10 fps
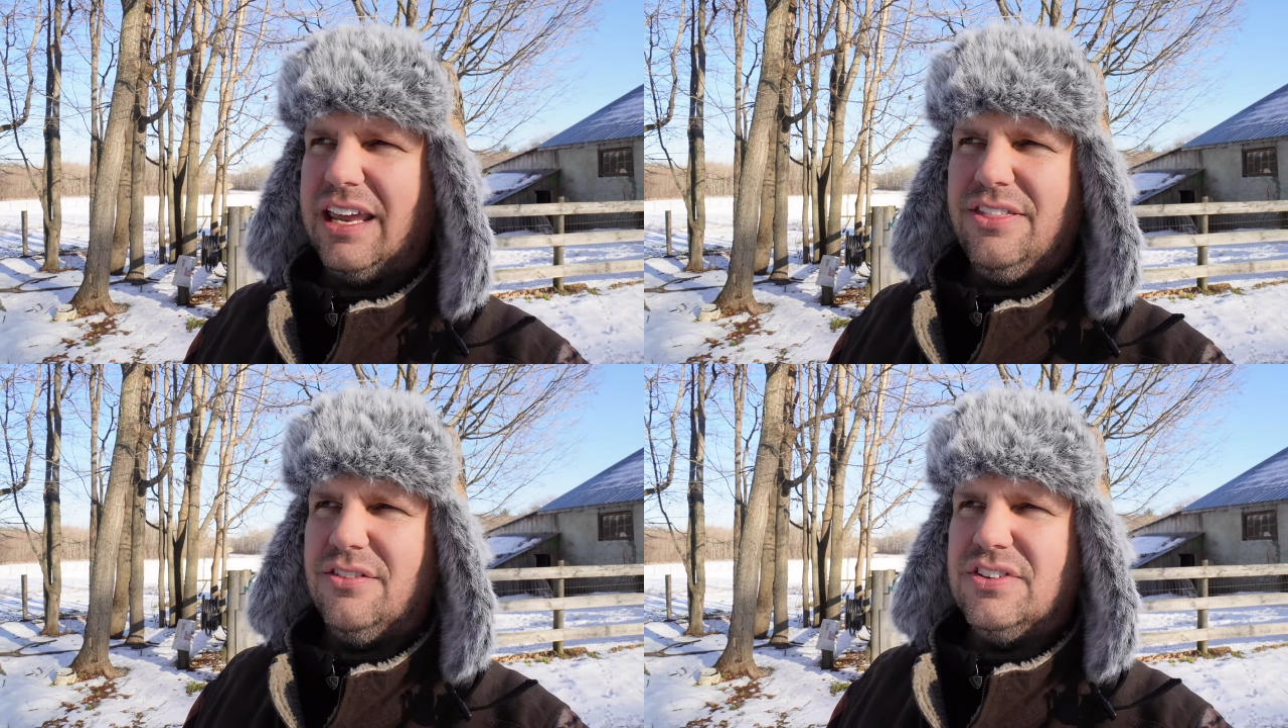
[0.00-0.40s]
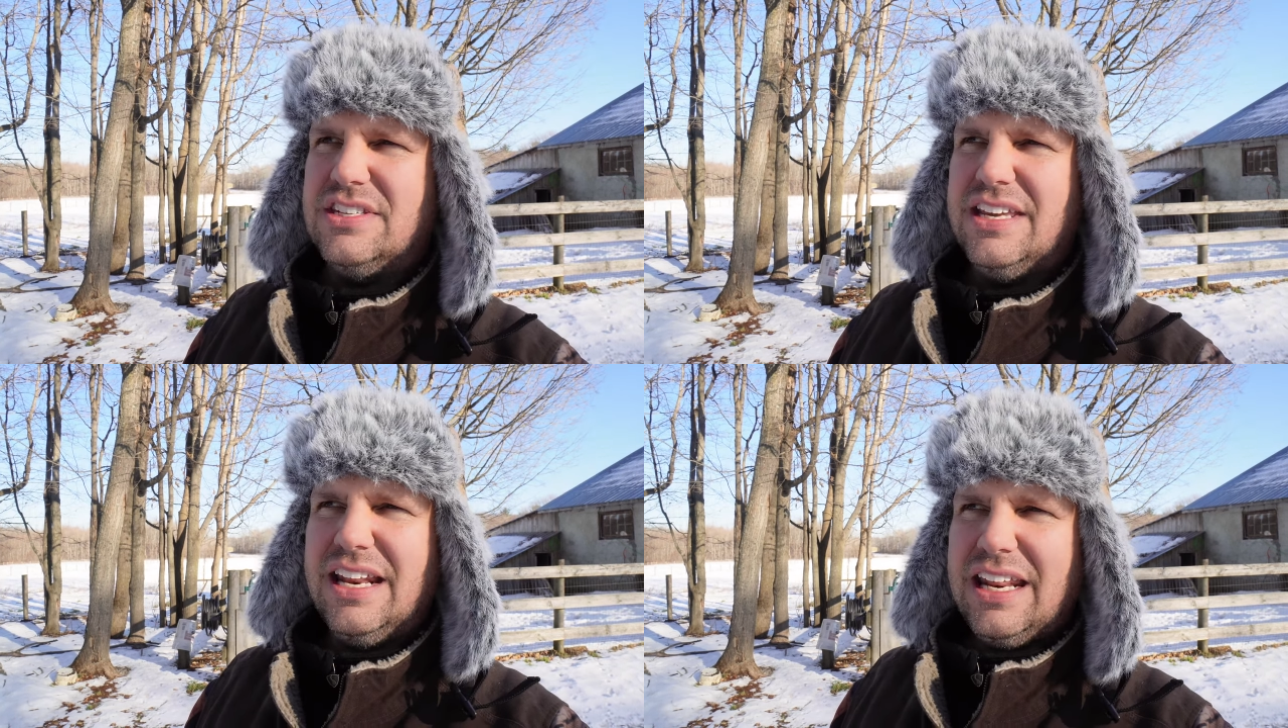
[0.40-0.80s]
in the
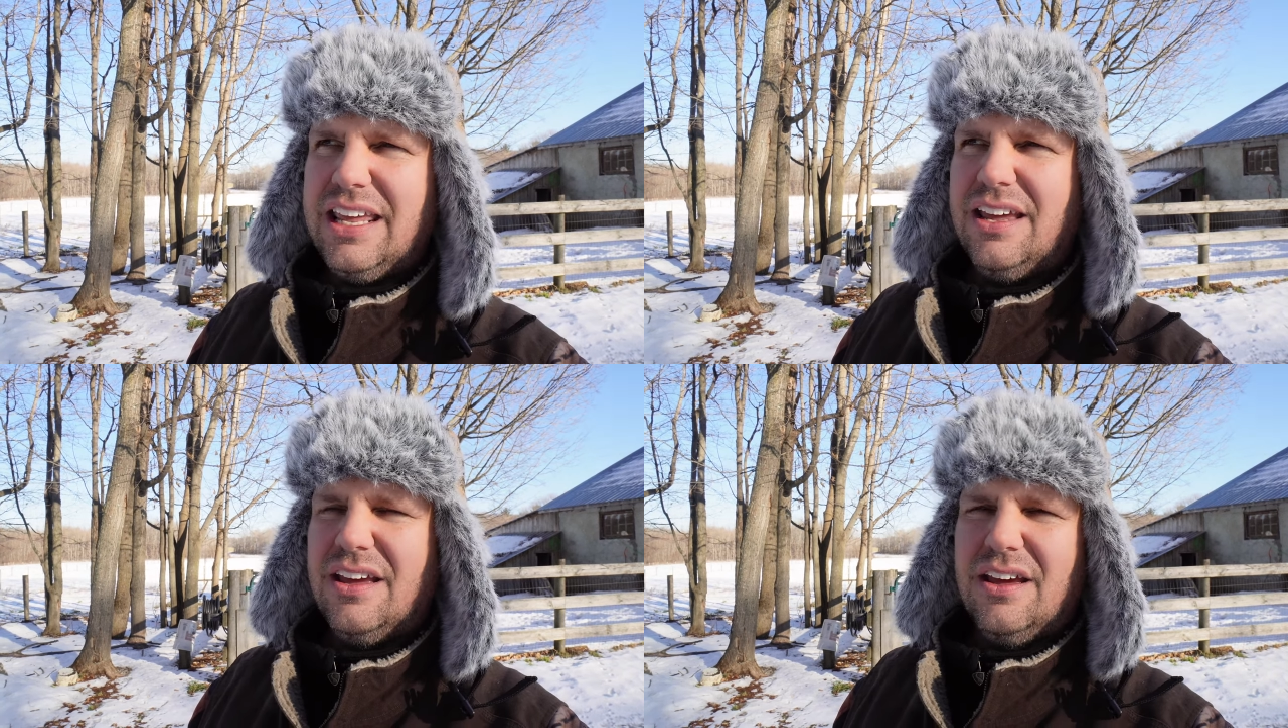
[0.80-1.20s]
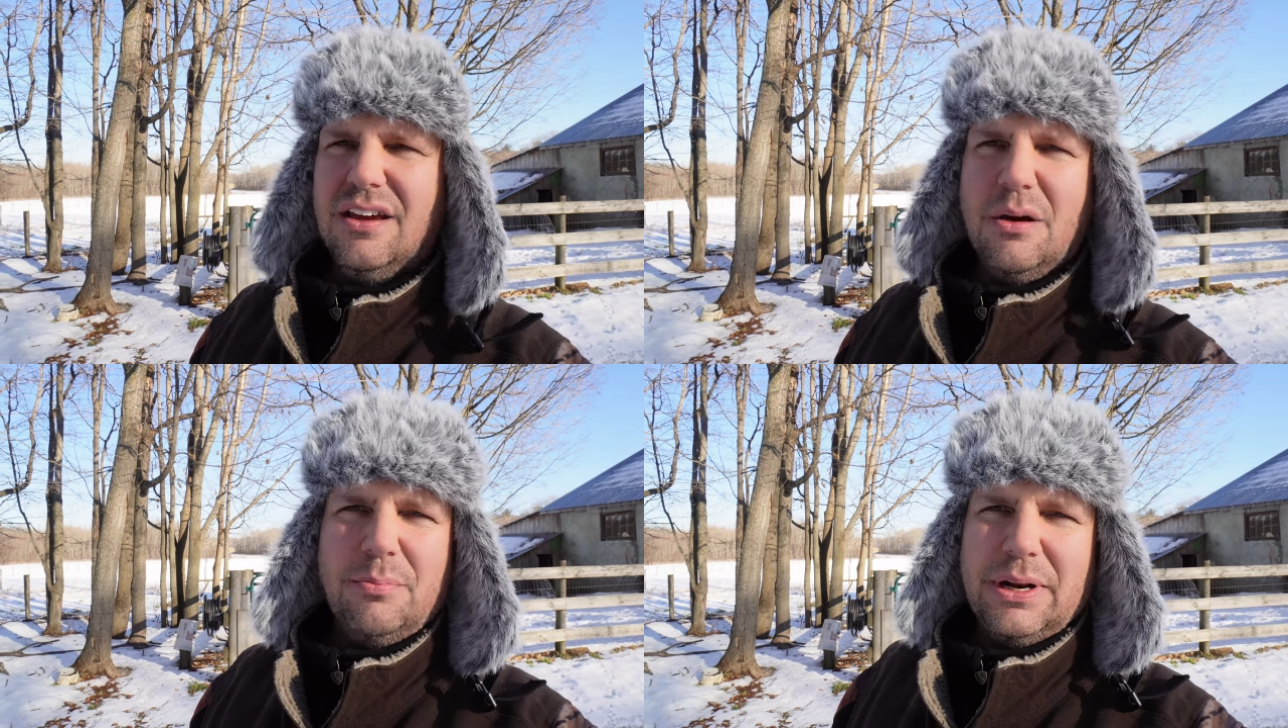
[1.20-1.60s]
vicinity,
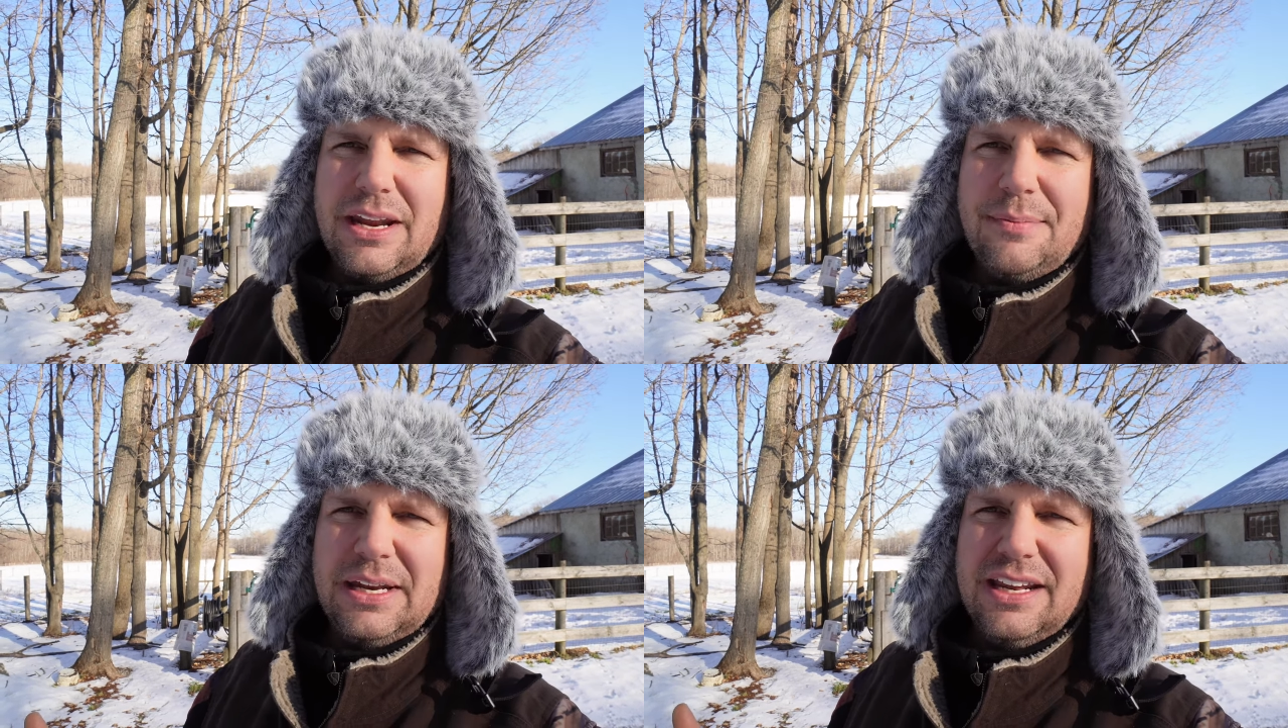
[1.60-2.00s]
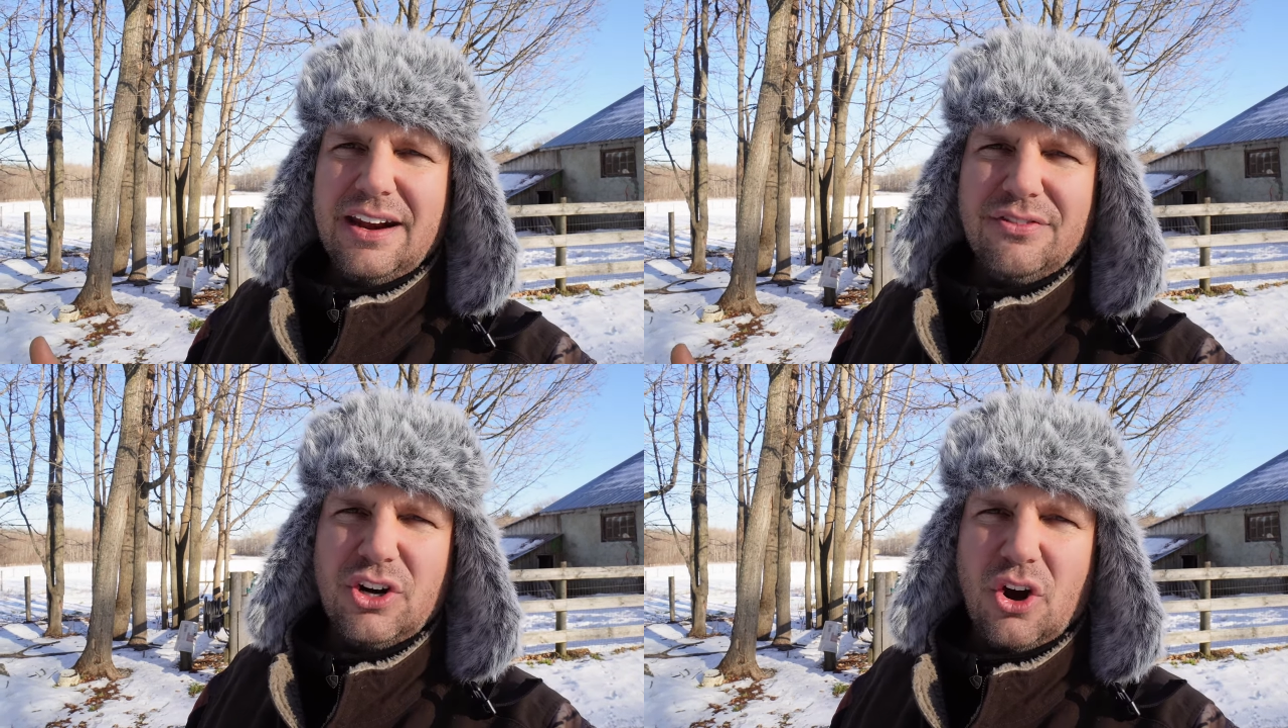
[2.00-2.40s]
but I mean, you
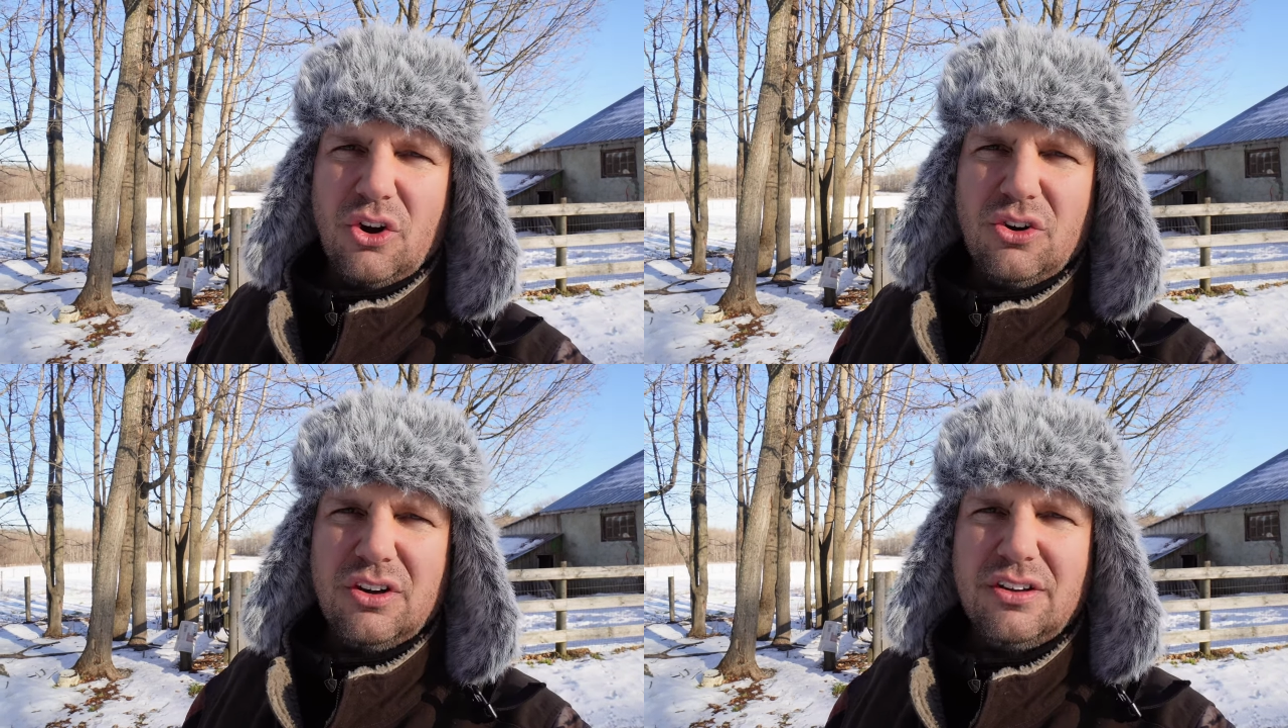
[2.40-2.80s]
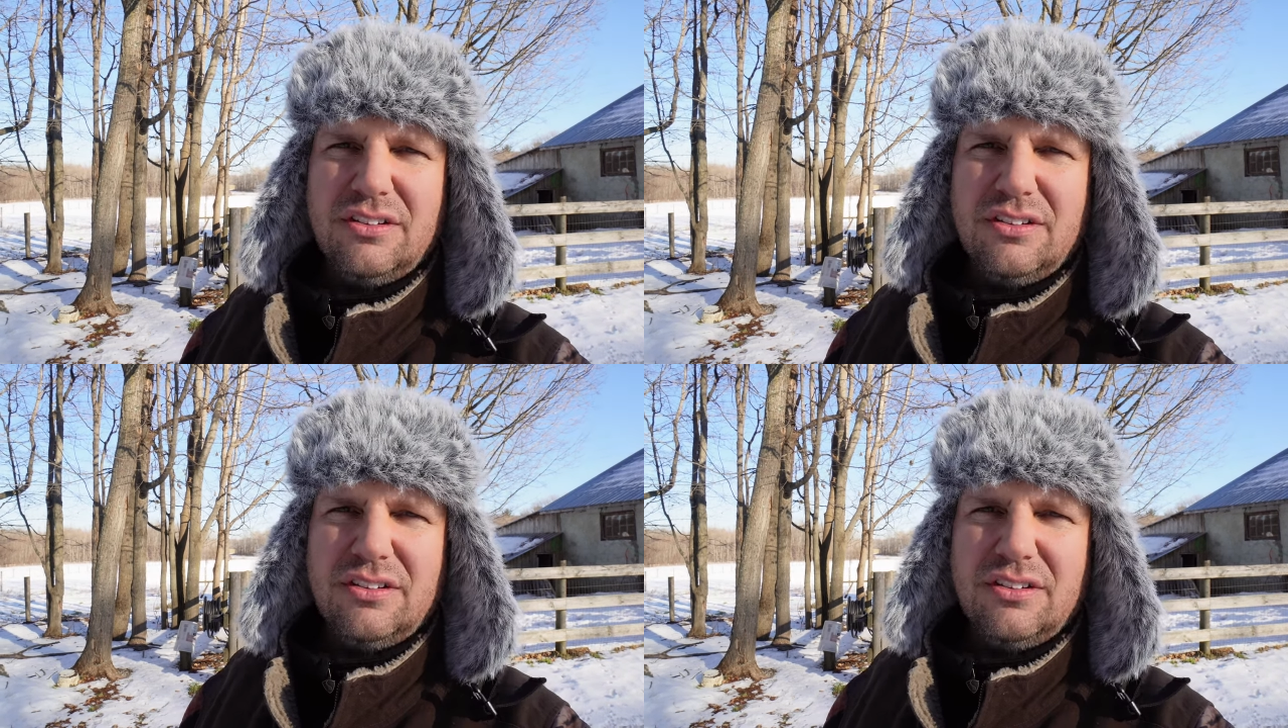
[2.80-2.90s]
never know.